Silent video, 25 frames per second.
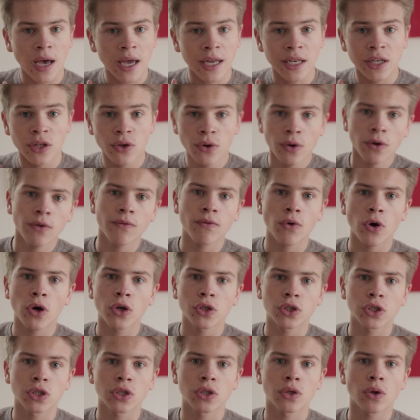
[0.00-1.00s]
a newer
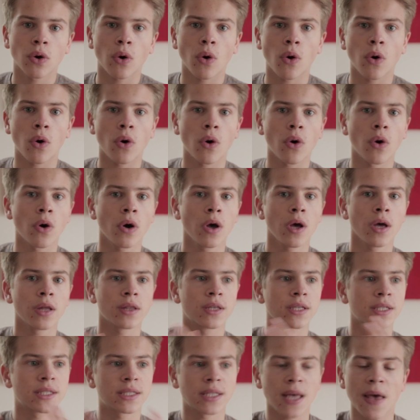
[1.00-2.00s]
version or
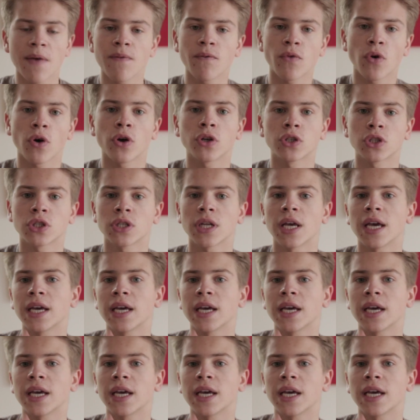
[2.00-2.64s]
the same version